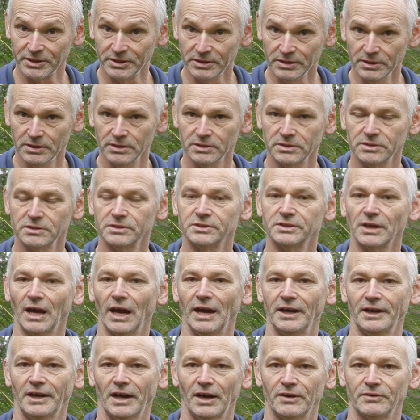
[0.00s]
it to
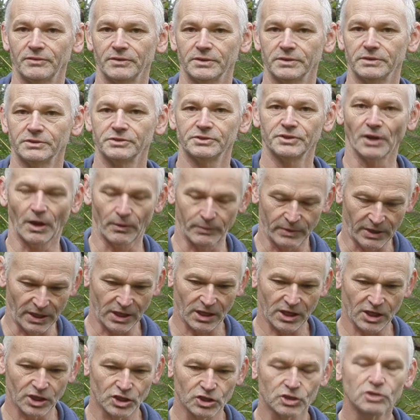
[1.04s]
800, so
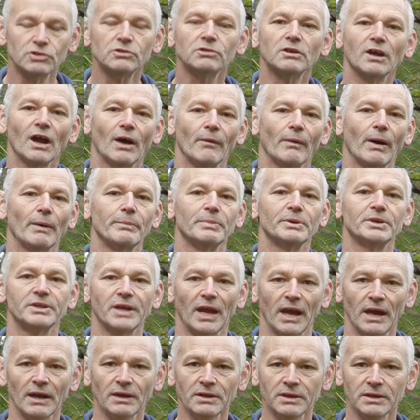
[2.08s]
it can go up and
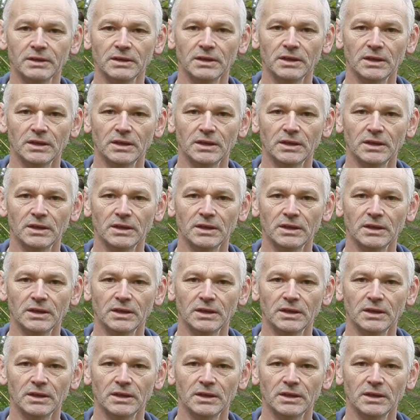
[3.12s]
down